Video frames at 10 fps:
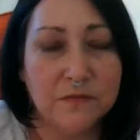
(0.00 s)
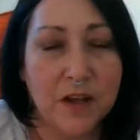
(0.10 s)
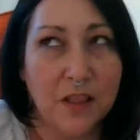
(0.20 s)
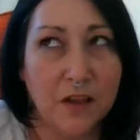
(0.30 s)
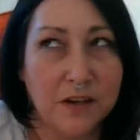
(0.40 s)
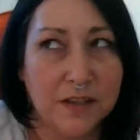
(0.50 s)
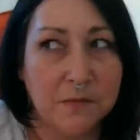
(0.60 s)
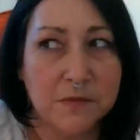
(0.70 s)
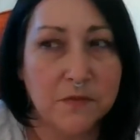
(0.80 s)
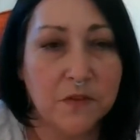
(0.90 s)
a lot of
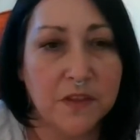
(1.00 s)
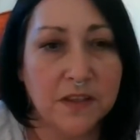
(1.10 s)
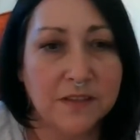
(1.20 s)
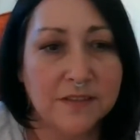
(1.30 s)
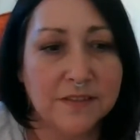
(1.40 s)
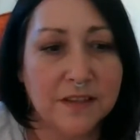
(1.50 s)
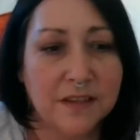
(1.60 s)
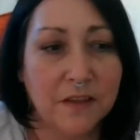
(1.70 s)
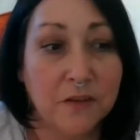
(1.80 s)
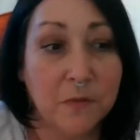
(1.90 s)
times for things that
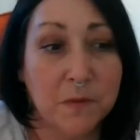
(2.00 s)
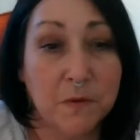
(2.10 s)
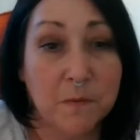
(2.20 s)
other people